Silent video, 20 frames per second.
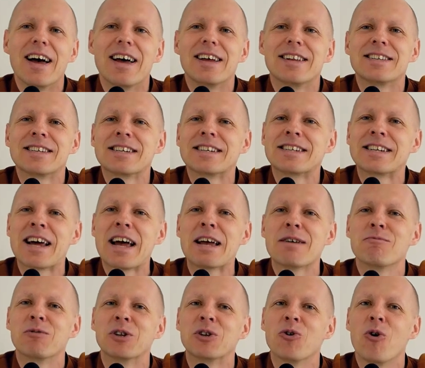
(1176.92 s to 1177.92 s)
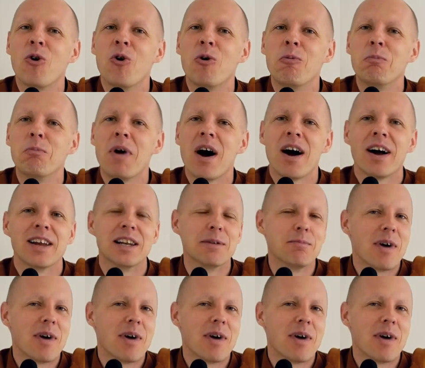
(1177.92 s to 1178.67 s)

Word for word: It's the same with your own mind.